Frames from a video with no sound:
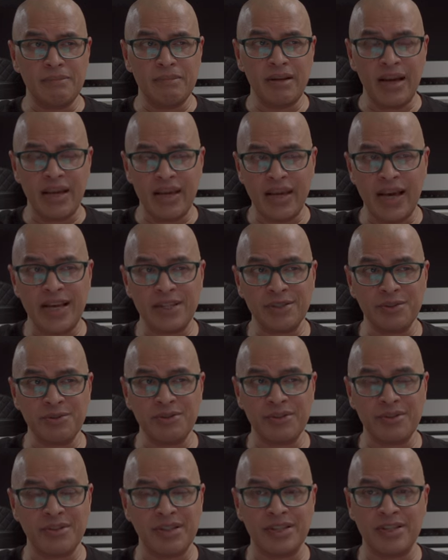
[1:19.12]
I hazard
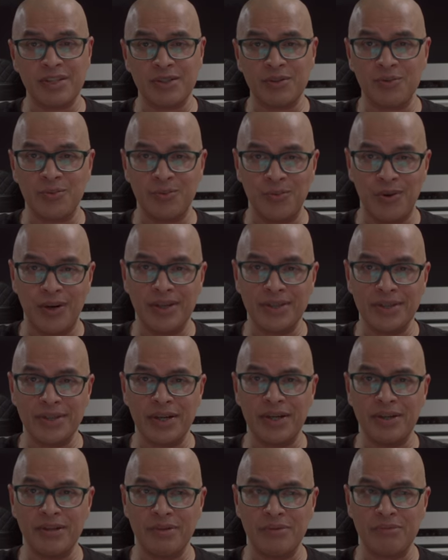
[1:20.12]
to think that the
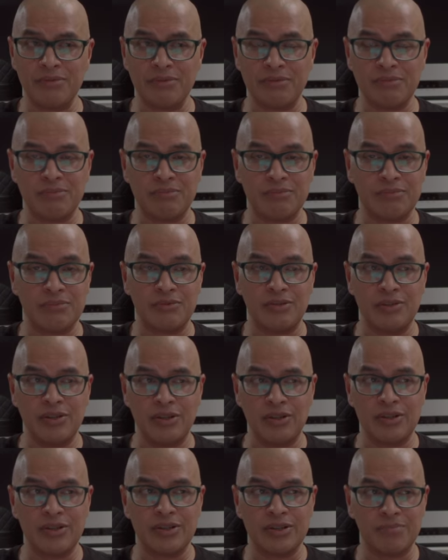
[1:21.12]
walnut
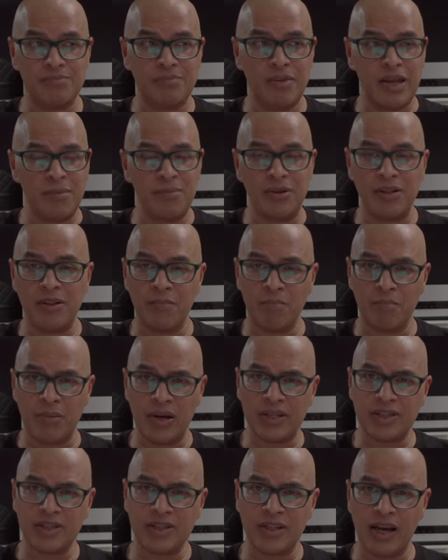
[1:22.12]
looks maybe the
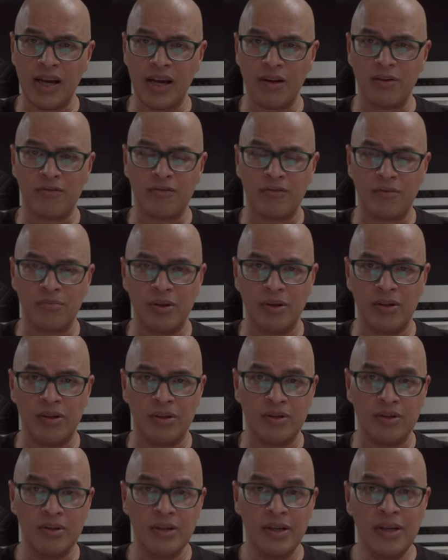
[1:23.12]
best out of them
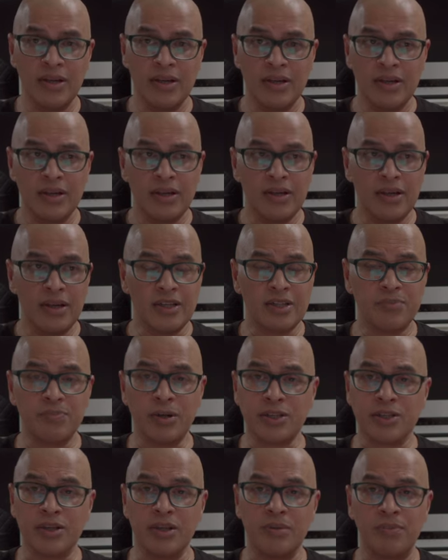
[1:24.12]
all,
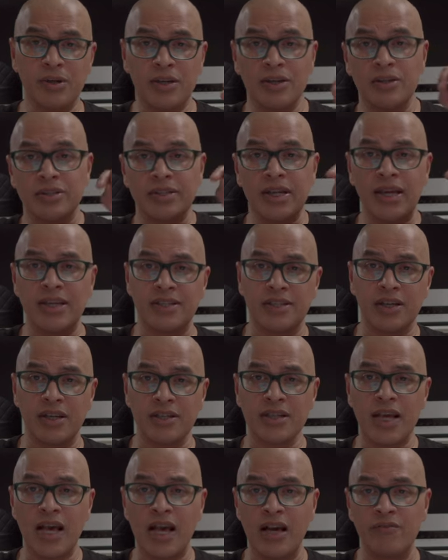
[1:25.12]
especially because it
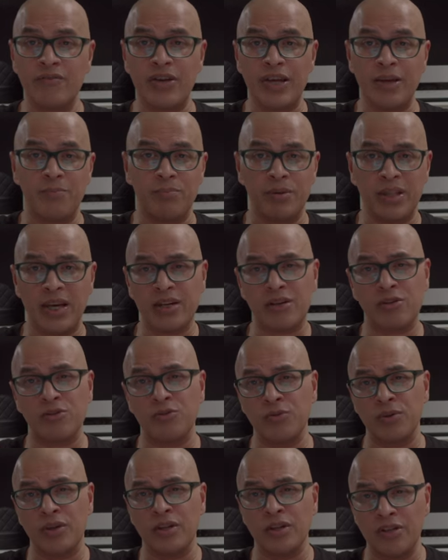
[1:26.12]
does have a black
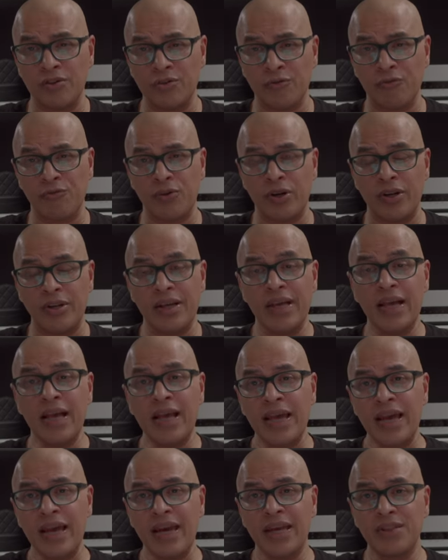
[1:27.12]
grill on the front
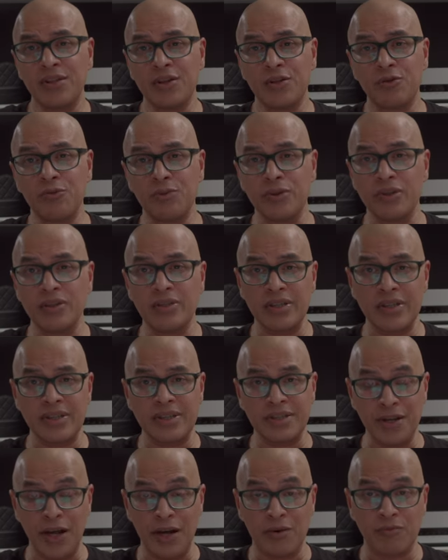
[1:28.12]
and the grill
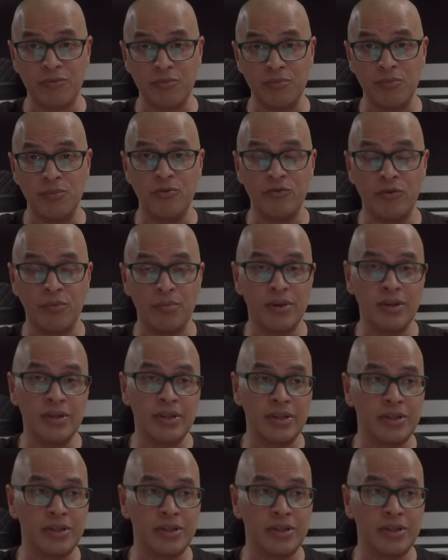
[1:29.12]
is not removable.